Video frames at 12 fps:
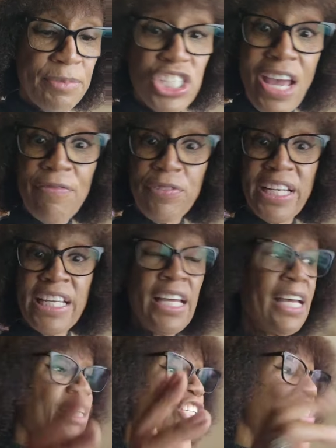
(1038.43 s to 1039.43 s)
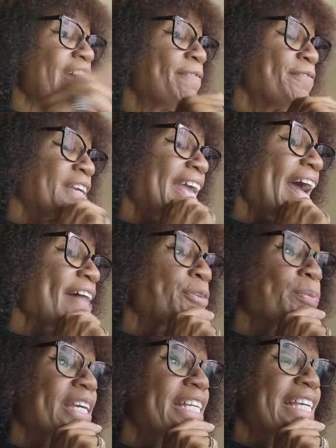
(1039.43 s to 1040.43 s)
Jeffrey.
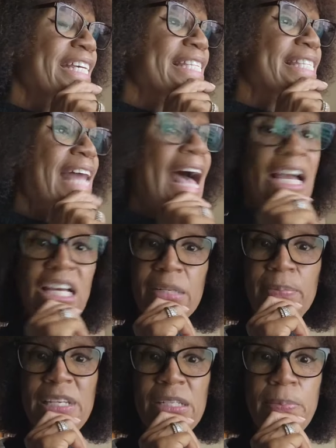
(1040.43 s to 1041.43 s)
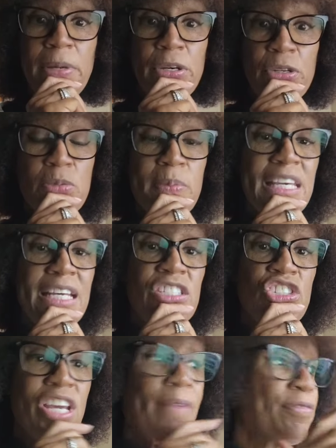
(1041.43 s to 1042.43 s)
Katherine is not going to be deposed
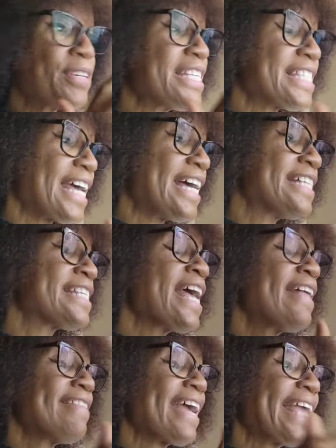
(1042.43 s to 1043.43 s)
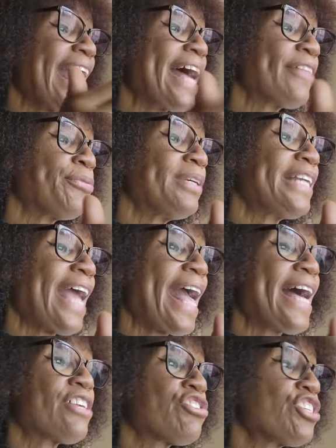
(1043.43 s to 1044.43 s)
because Jeffrey says that Katherine
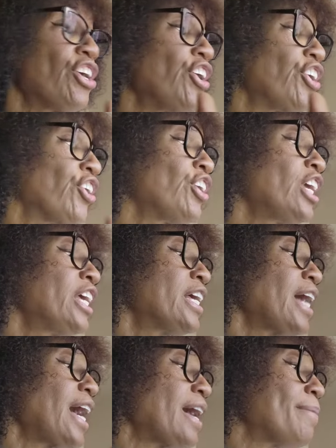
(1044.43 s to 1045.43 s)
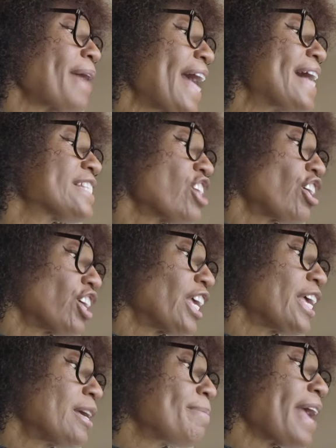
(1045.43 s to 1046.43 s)
asked her, asked
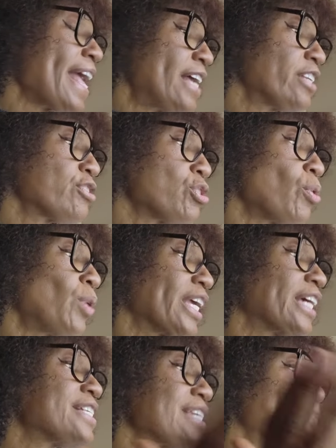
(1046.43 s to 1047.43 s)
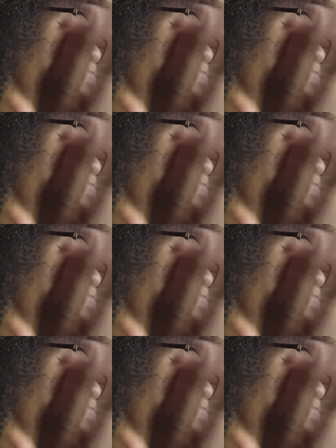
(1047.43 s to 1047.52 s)
him and LaToya to